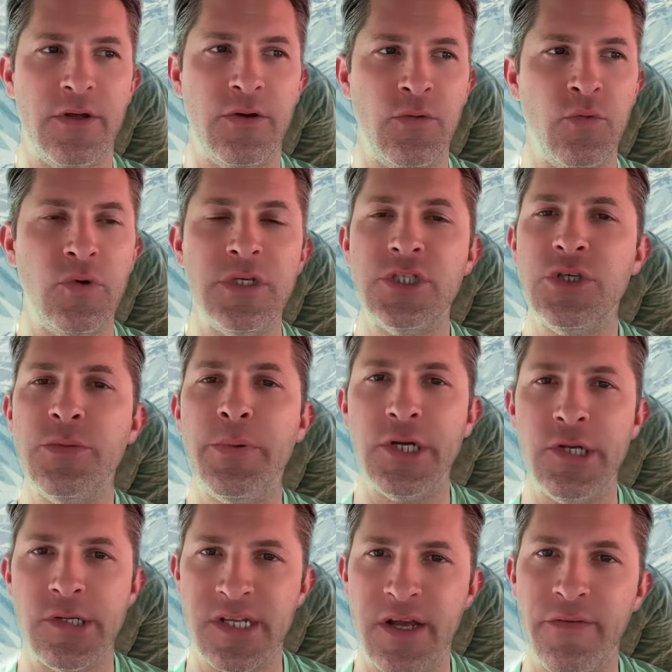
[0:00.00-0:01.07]
would you put
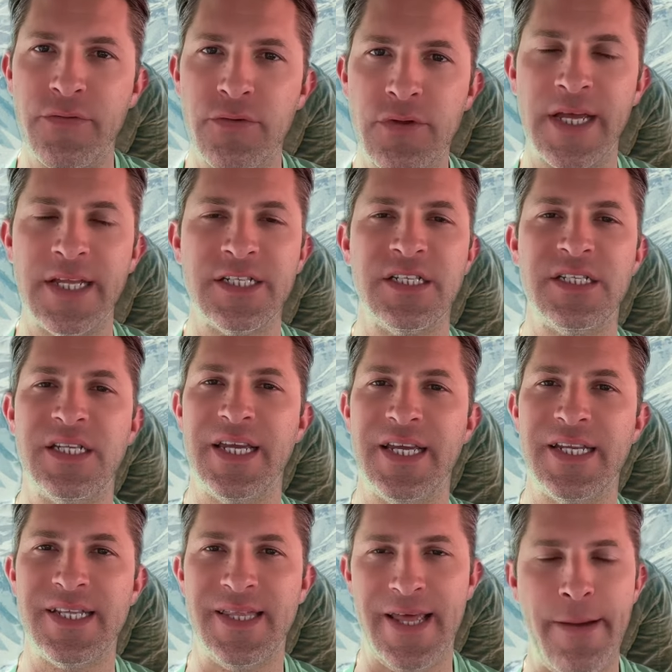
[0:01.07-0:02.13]
yourself through that just to get
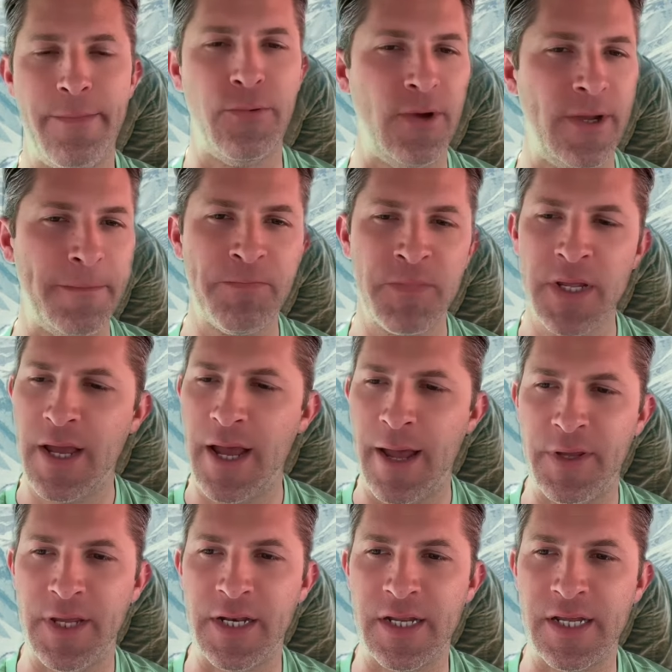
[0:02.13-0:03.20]
to that point?
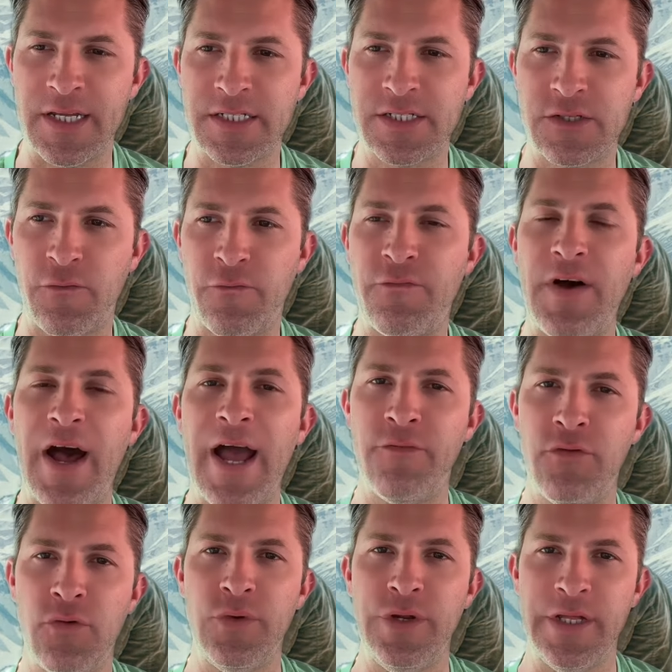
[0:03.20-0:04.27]
Is survival
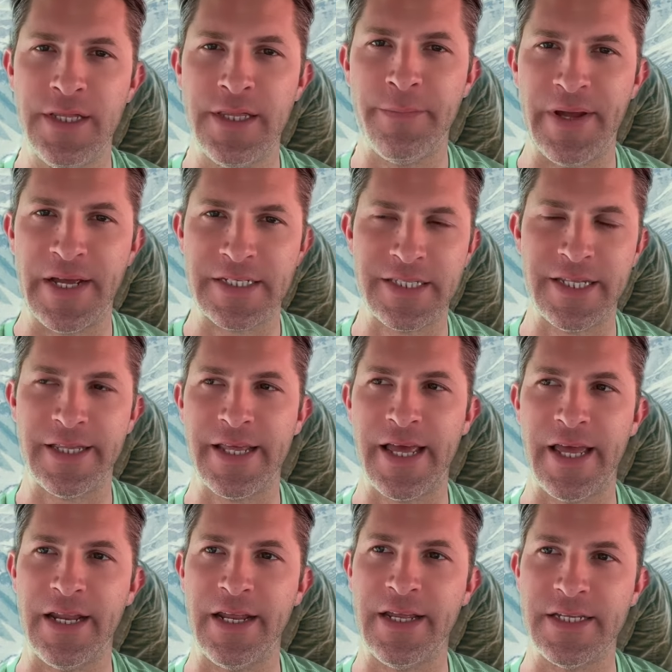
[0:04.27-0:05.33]
really the best thing that
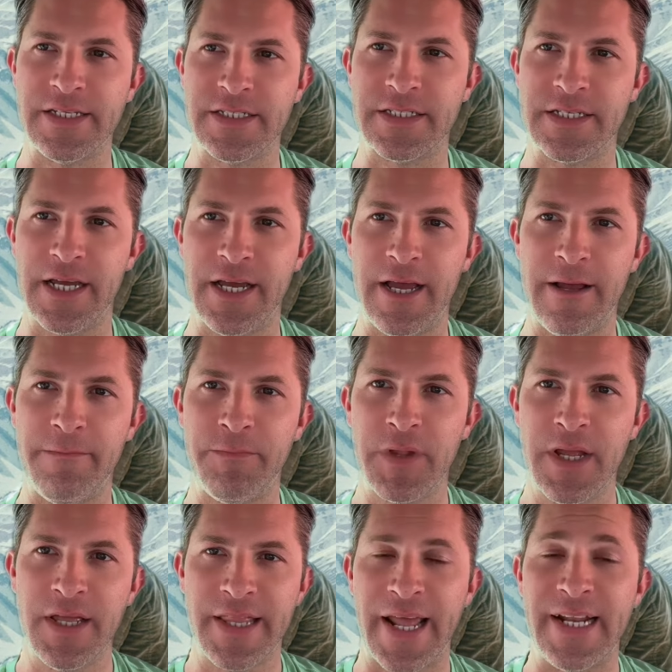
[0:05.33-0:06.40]

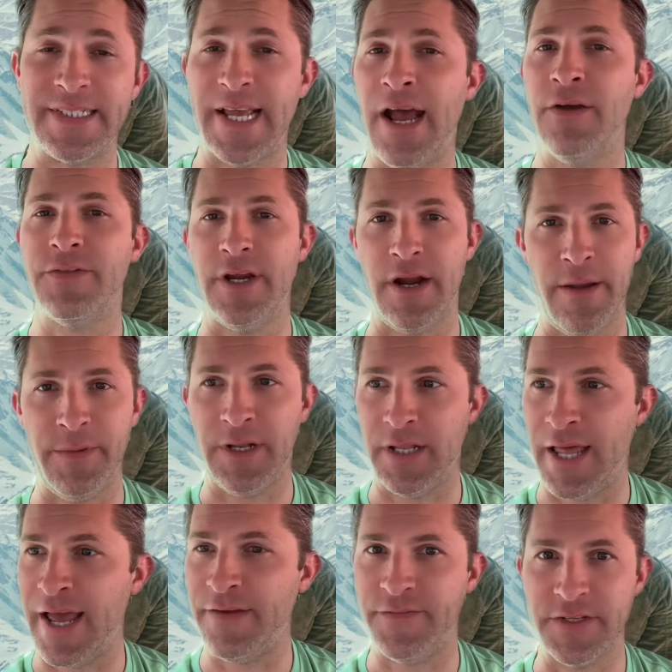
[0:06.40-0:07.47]
is out there?
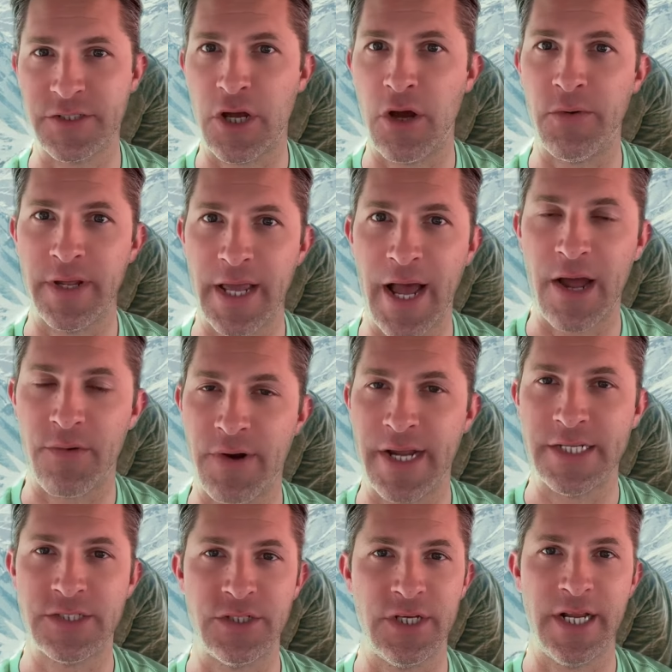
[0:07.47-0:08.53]
Life is all we got, right?
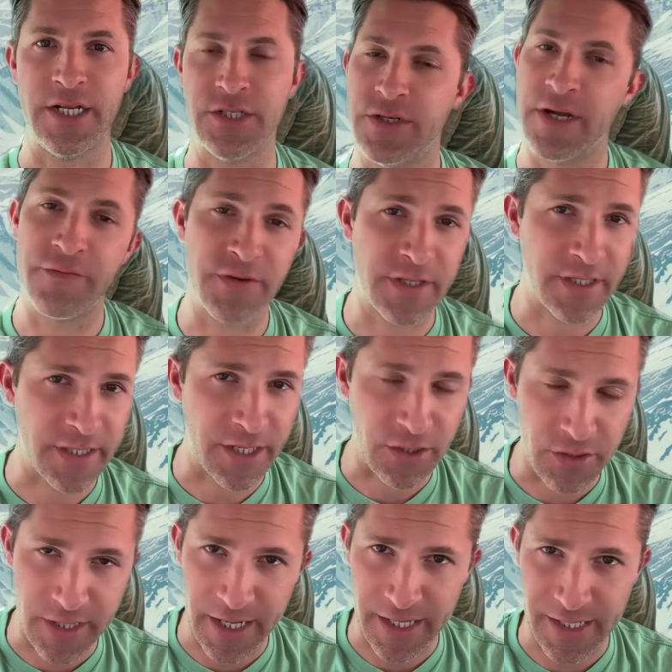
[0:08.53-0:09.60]
So you got to do everything that you
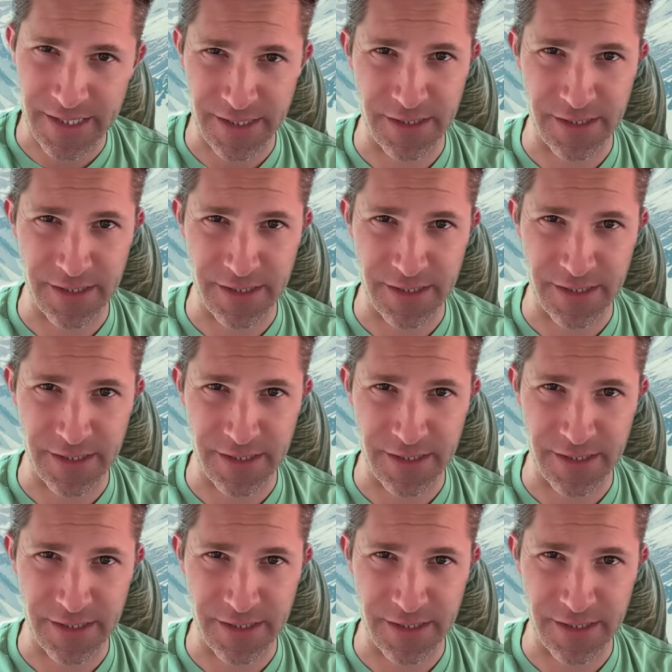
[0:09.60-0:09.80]
can